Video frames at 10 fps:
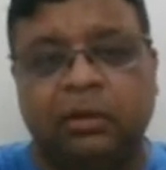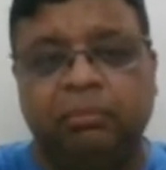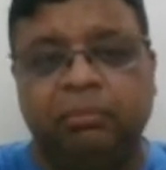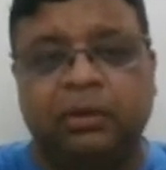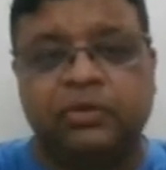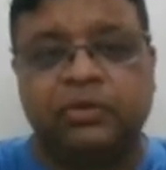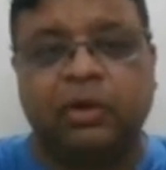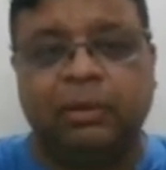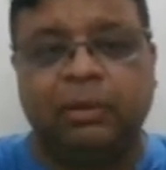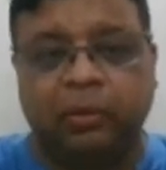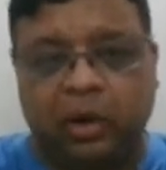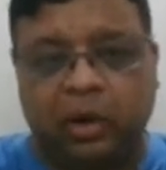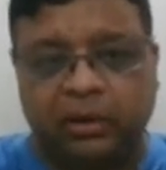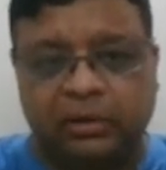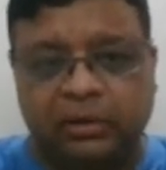because your
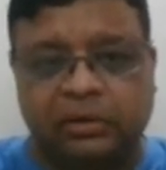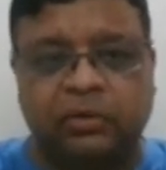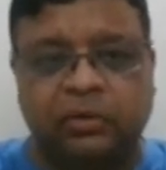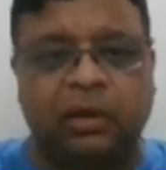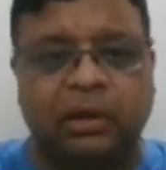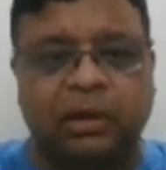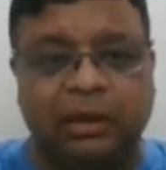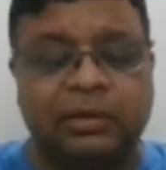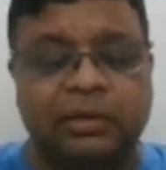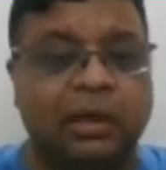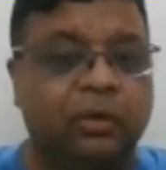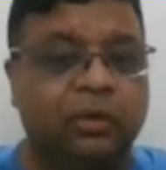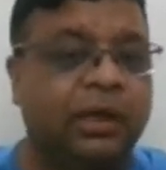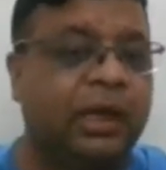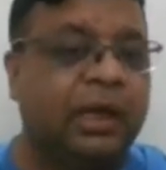employers, your colleagues are
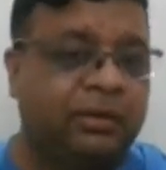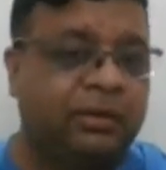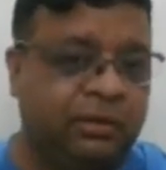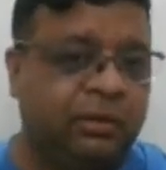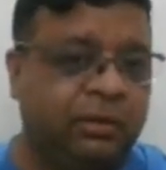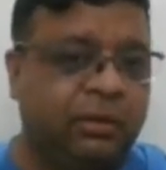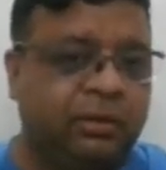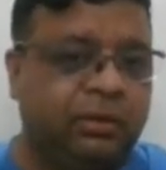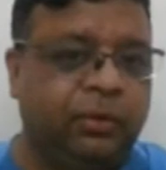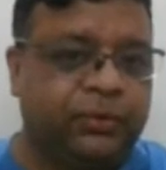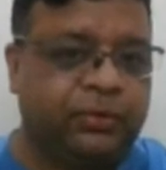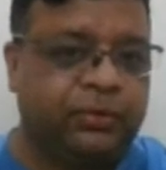looking at those.